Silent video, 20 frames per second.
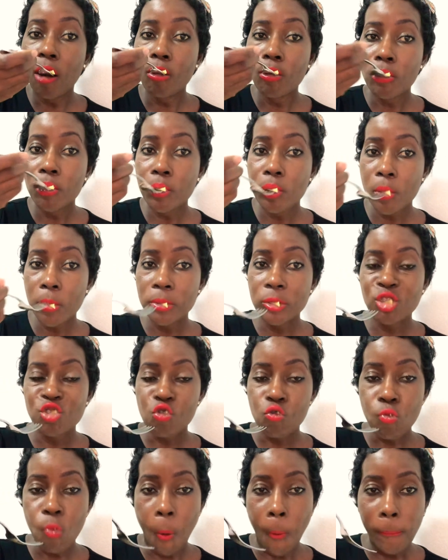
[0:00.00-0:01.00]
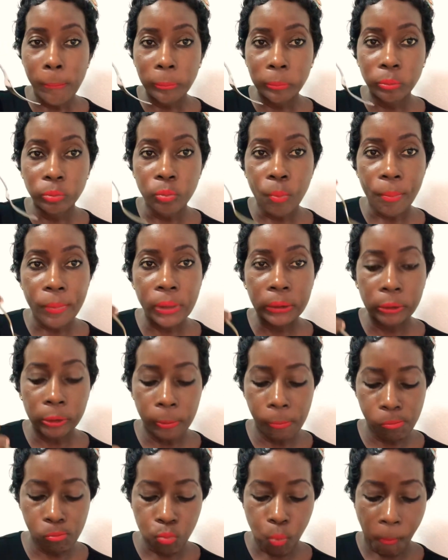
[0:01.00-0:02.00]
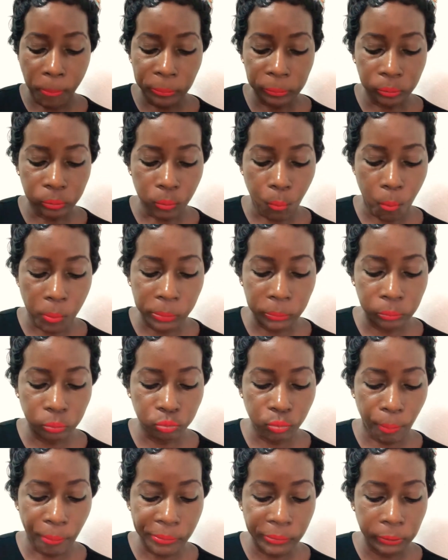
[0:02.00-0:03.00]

No one is speaking in this clip.